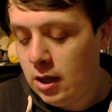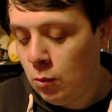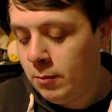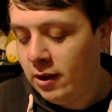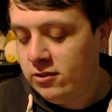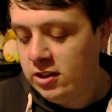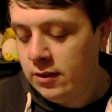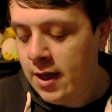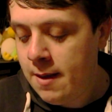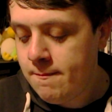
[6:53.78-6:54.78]
I wouldn't mind
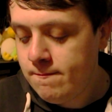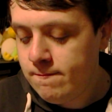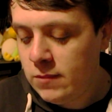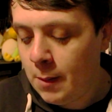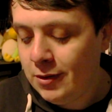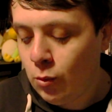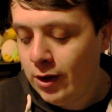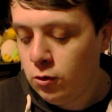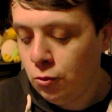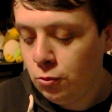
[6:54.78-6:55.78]
seeing that. That'd be
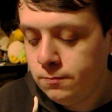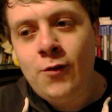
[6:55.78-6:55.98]
quite cool.